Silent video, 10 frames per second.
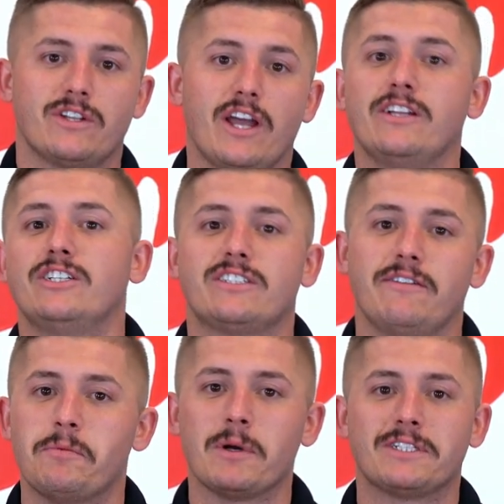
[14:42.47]
So now you just
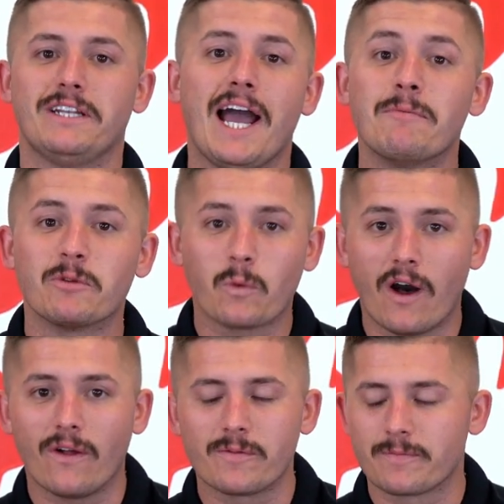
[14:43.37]
saved a bunch of time as
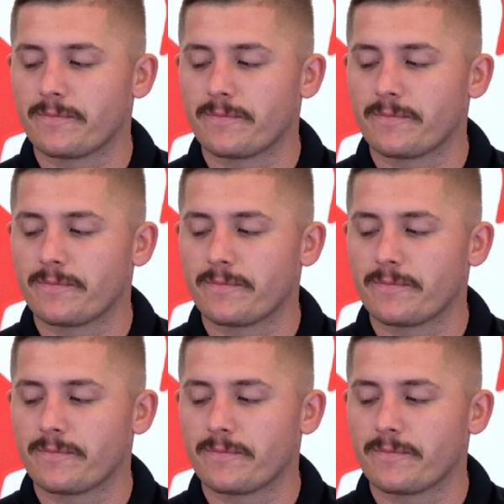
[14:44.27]
well.